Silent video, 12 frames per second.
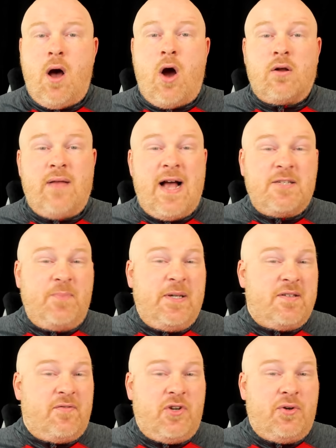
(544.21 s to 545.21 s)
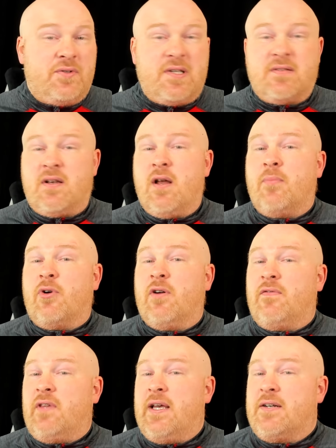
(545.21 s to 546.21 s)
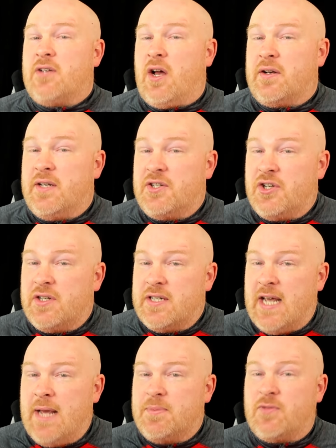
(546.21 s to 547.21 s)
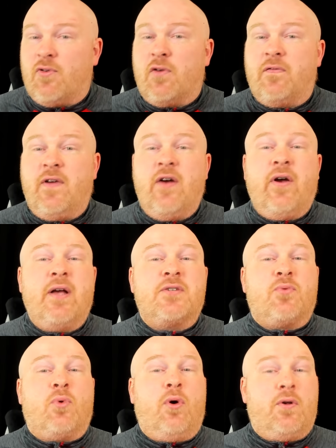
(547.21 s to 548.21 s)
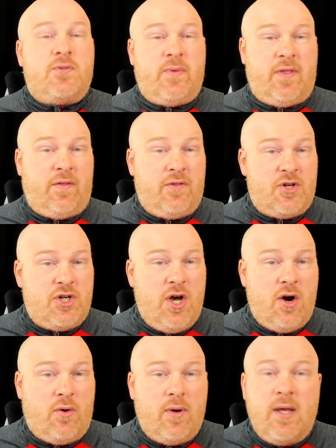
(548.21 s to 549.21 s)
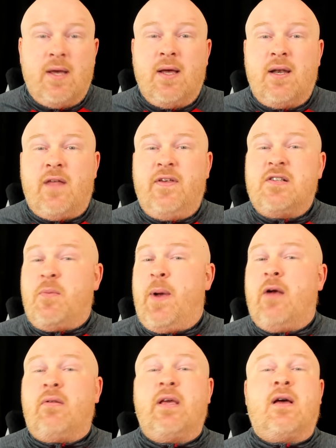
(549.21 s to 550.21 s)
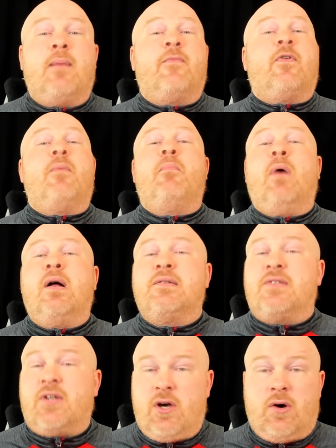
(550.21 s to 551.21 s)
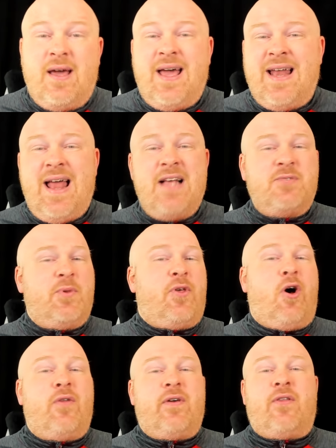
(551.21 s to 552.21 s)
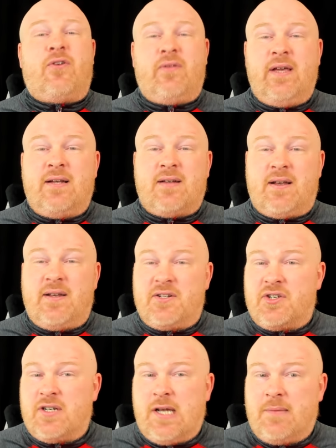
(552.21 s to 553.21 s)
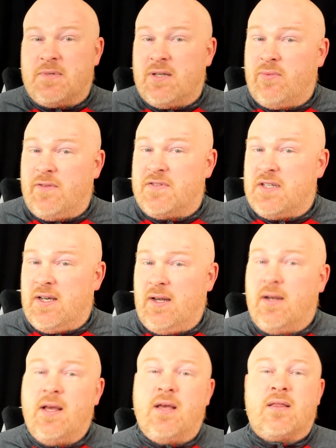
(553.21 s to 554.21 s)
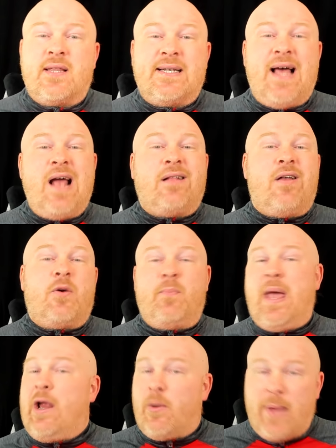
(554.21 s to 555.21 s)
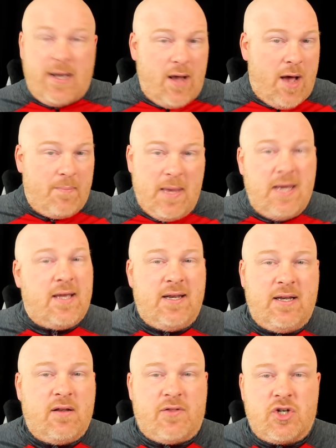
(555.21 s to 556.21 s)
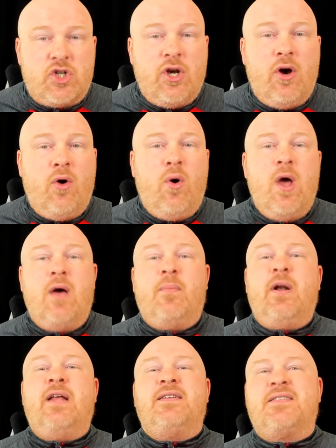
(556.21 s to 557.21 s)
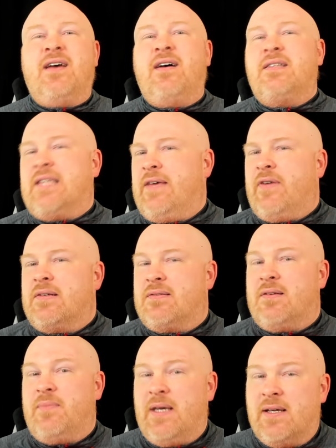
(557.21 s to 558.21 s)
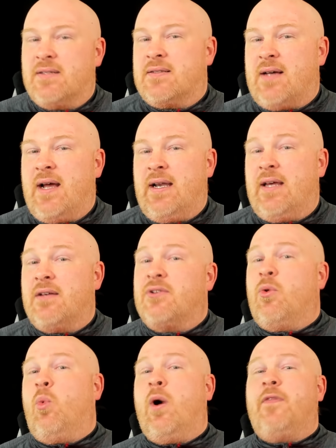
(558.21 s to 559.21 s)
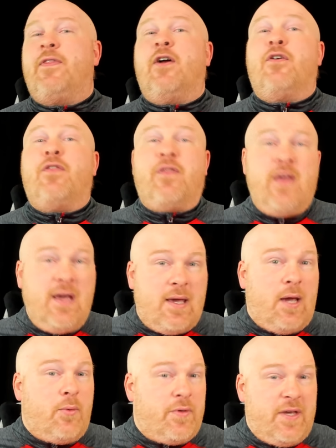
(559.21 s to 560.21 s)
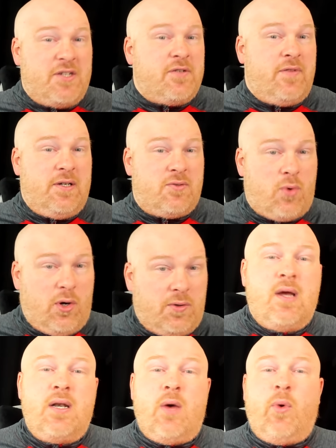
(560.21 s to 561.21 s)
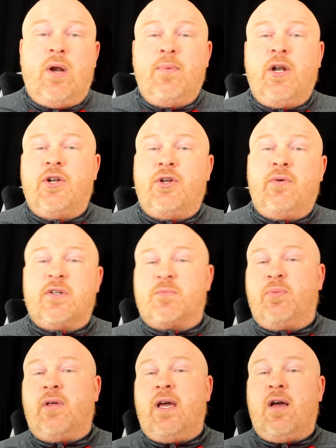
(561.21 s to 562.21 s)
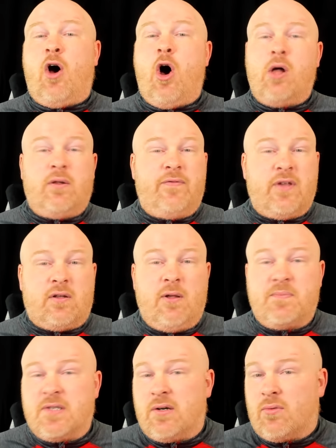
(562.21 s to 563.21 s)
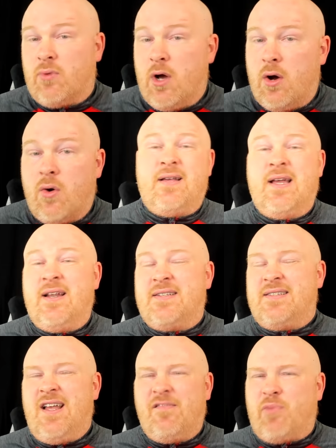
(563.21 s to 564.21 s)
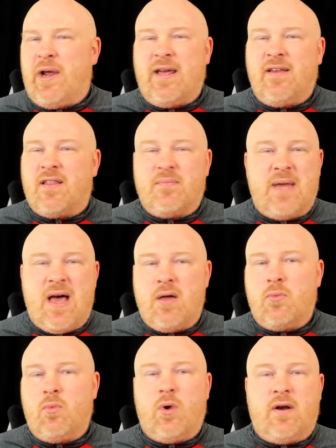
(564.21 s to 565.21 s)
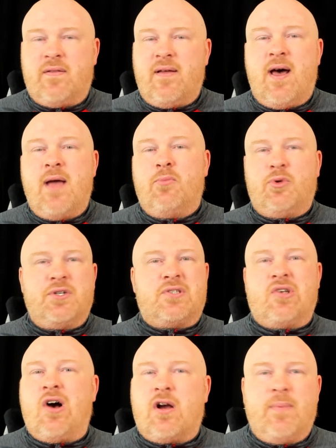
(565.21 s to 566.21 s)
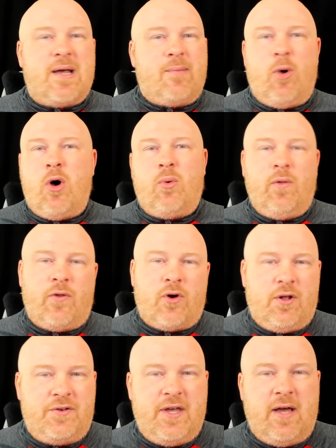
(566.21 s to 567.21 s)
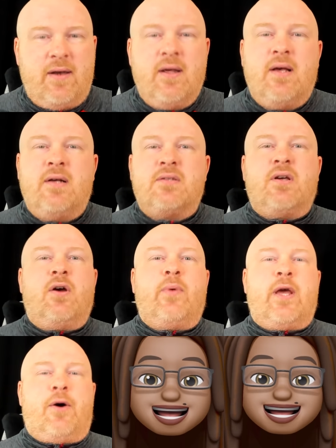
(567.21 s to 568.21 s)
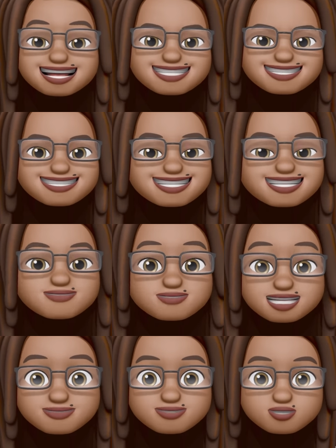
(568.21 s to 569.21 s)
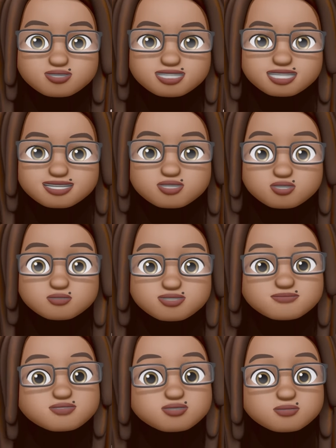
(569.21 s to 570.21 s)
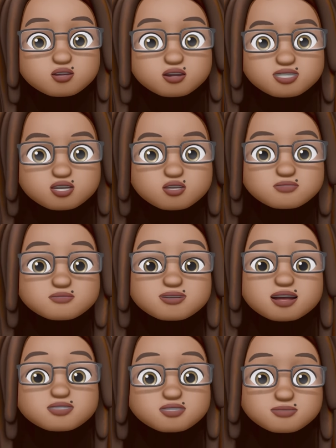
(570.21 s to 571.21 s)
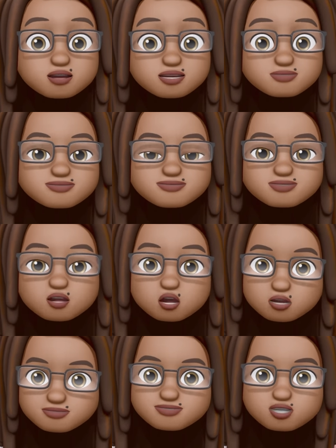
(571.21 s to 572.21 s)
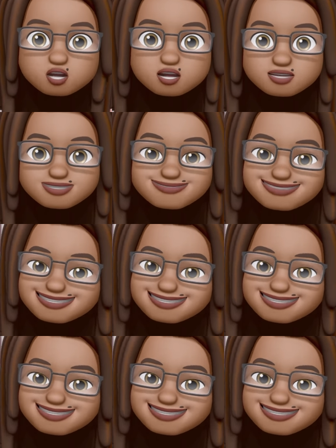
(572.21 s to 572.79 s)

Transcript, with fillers: Our last piece of news is a number of leaked audition tapes for various roles within the show. Now, these apparently come from months ago, and as with all the other leaked audition tapes that we've seen, the dialogue may or may not make it into the show, but it does give us some insight into what they're thinking with each of these roles. Now, what I'm going to do is play all of the clips in a row, and instead of breaking them down one at a time, we'll just talk about them all when they're all done. So here we go. Hi, I'm Lezbi Nerdy, here to read for the part of Ba'alzamon, Heart of the Dark.